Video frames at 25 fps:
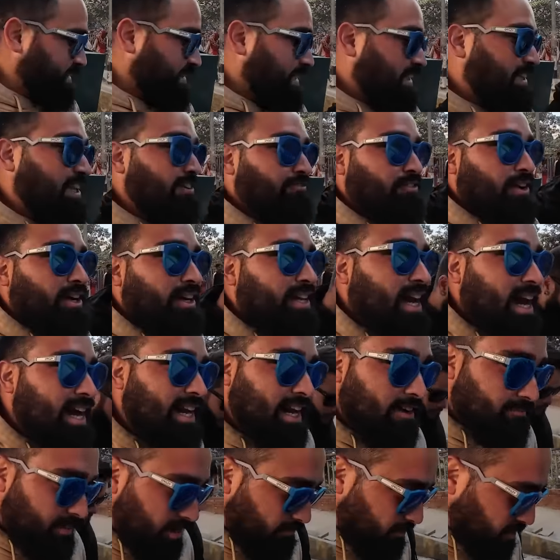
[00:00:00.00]
is a different kind.
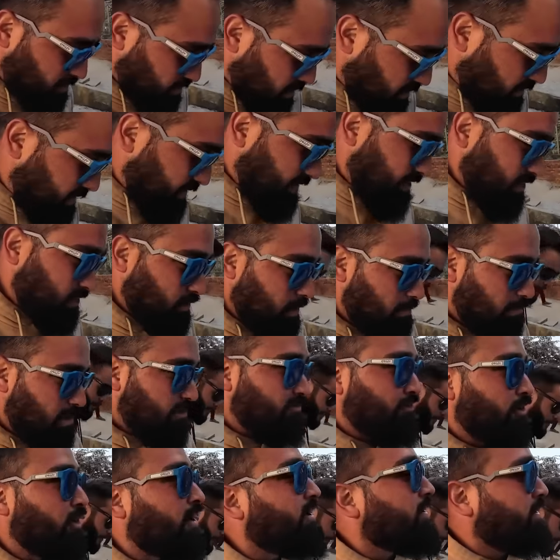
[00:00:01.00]
I've never taken this one
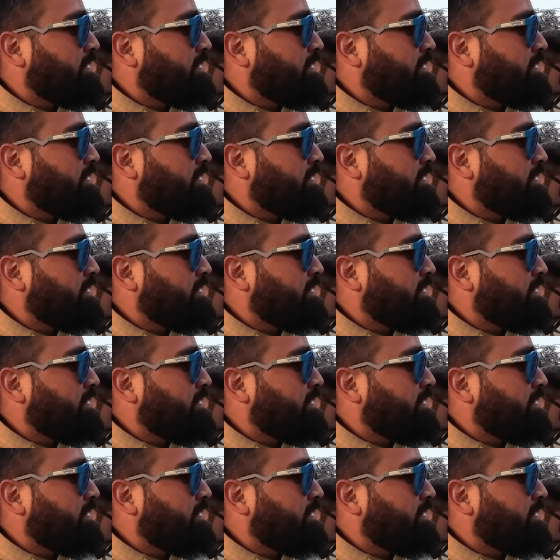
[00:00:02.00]
before.